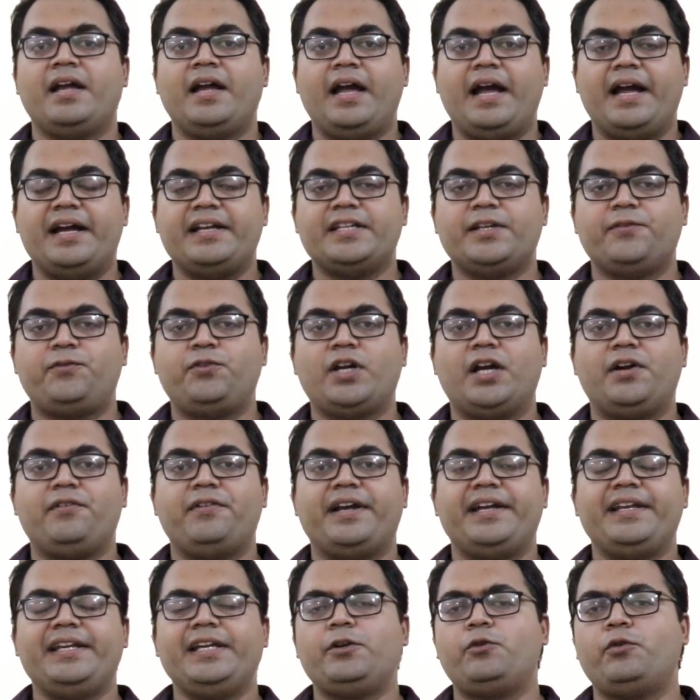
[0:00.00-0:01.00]
And if you have
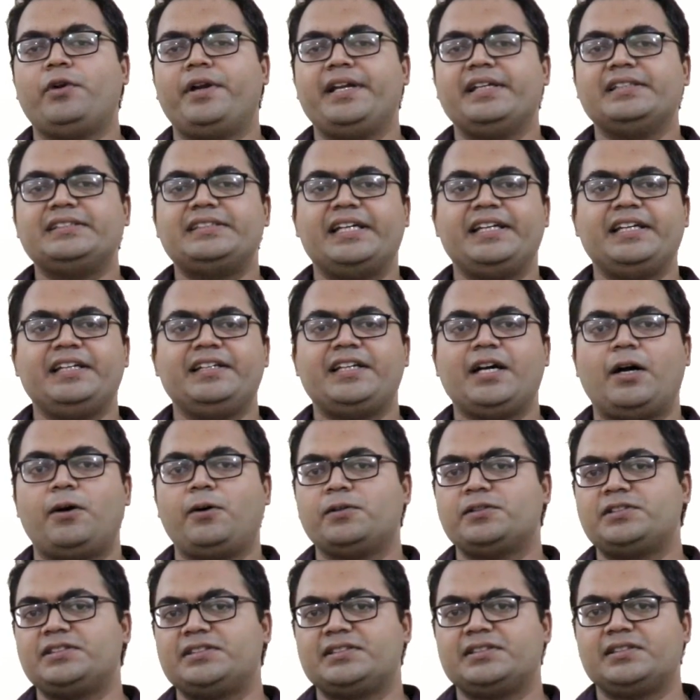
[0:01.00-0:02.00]
any queries, any
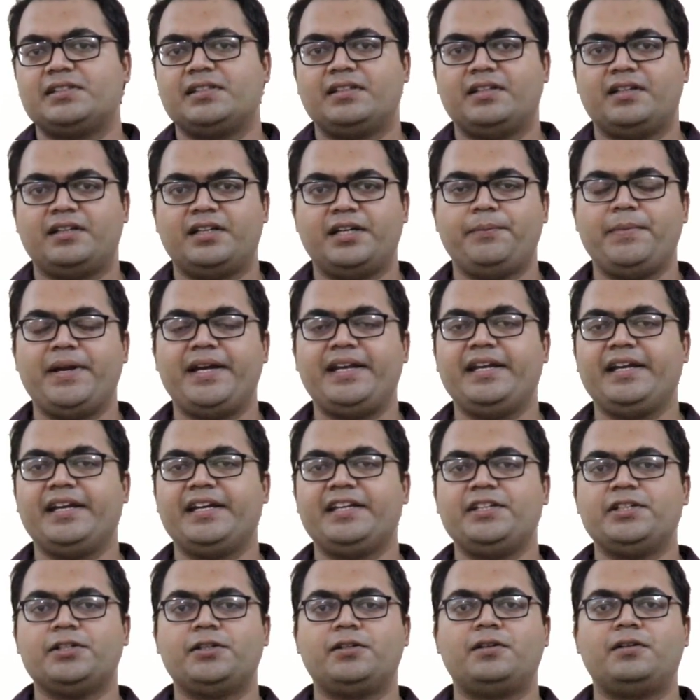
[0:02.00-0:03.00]
doubts remaining
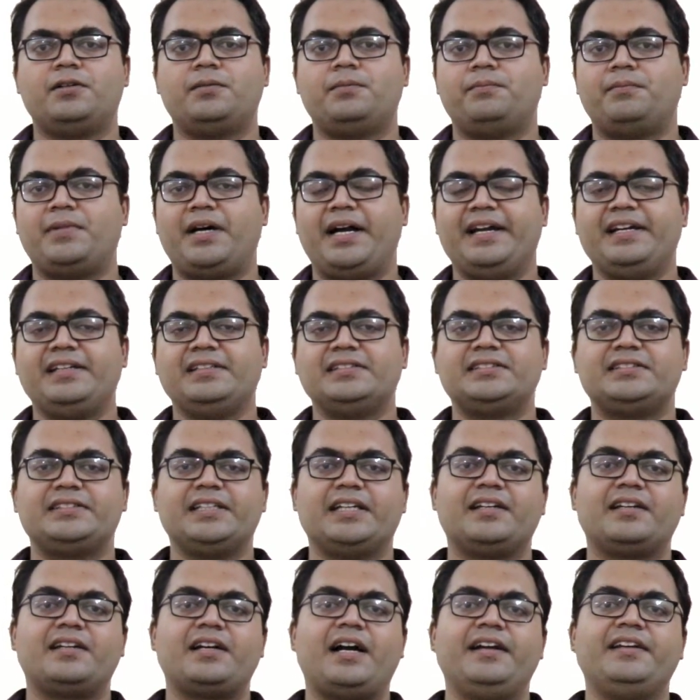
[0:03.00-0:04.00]
in your minds,
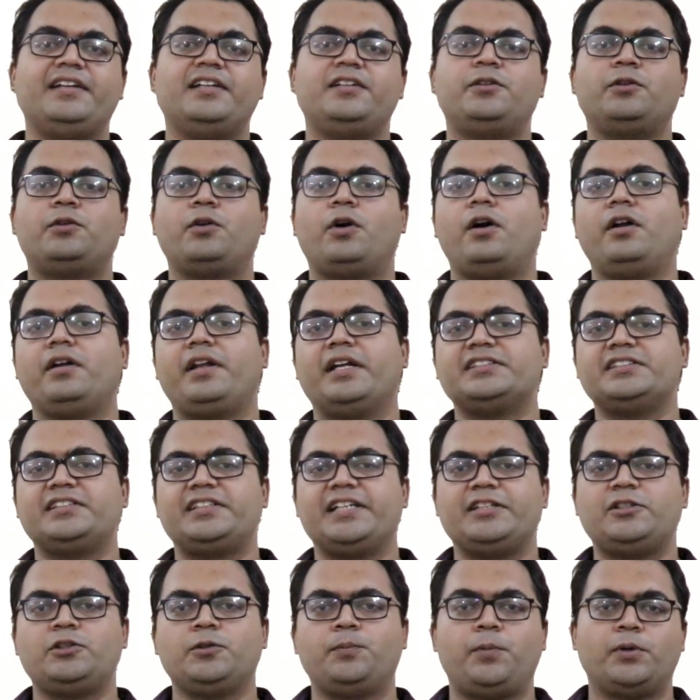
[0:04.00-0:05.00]
then kindly do not
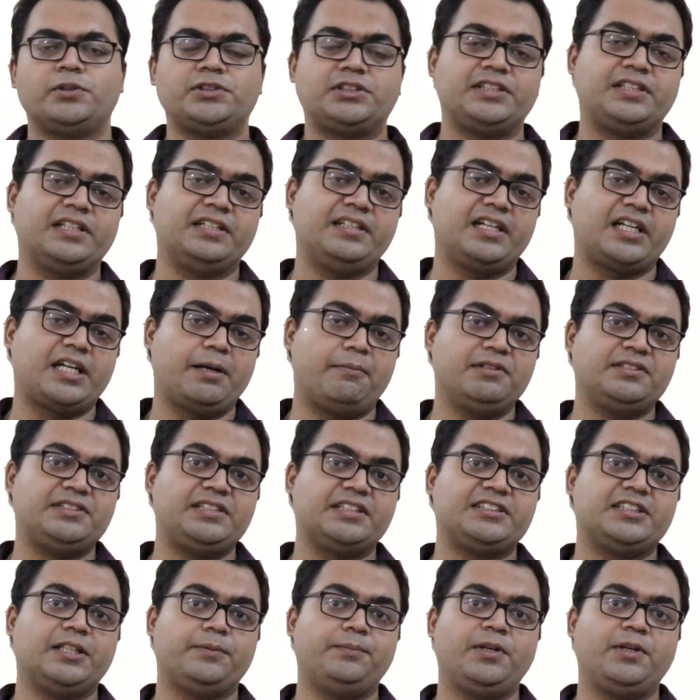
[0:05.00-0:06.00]
hesitate to post it in the comment
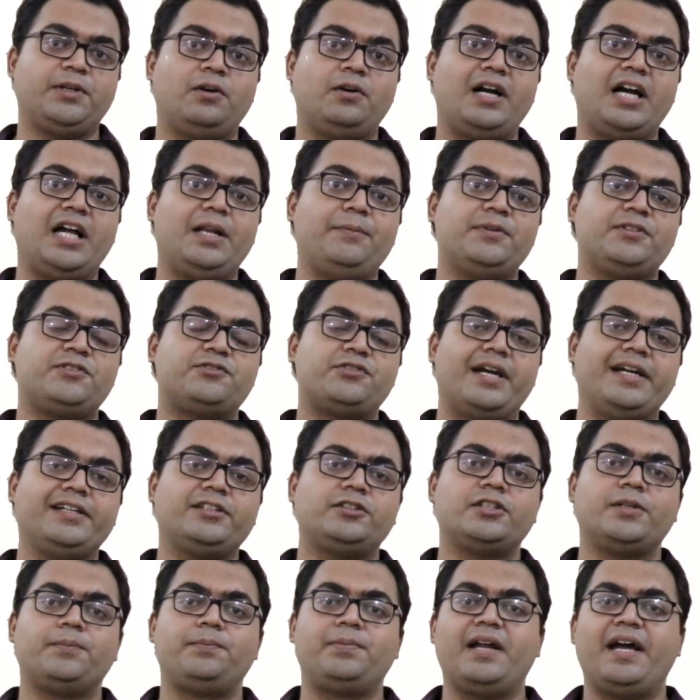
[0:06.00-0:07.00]
section I'll be trying
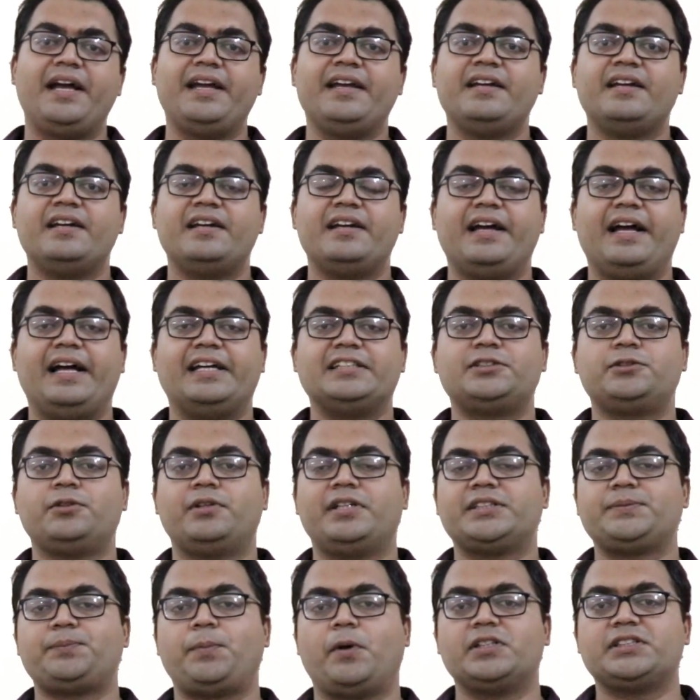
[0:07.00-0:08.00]
to reply as soon
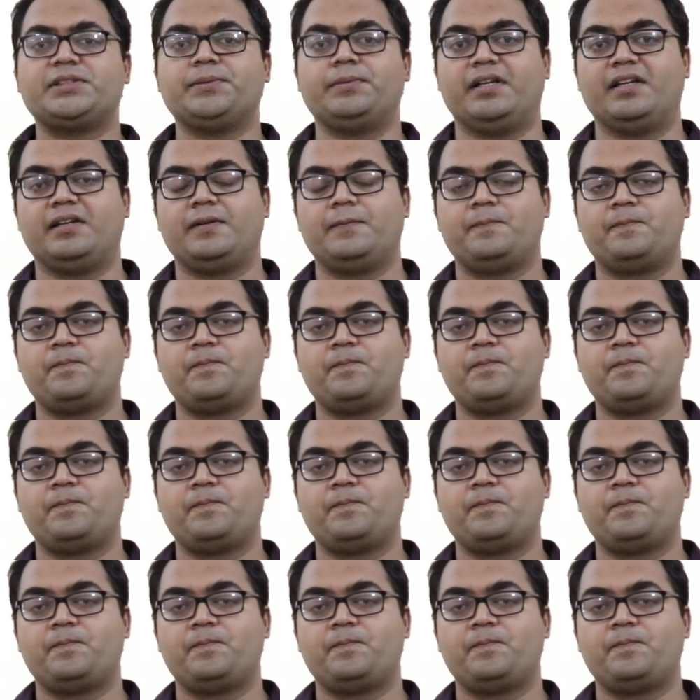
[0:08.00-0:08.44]
as possible.